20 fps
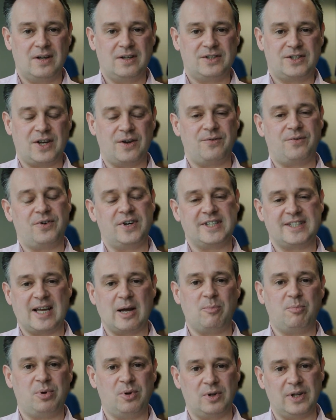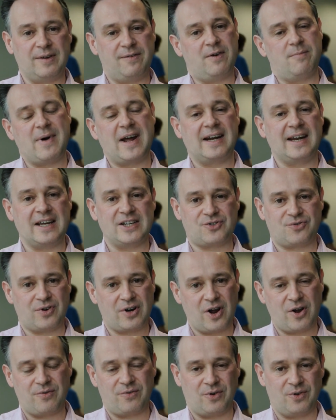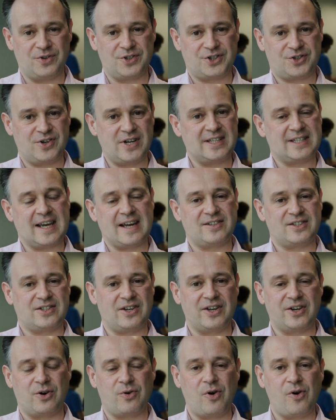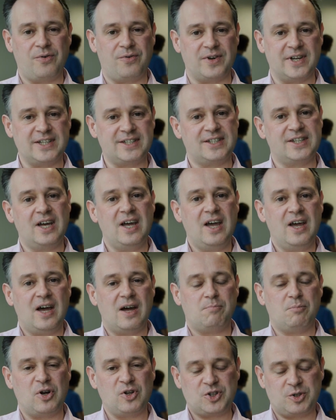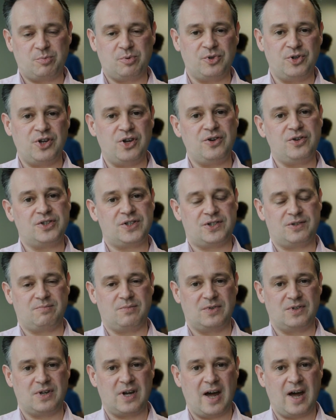So, for example, if a man gets run over on the street outside our office, multiple news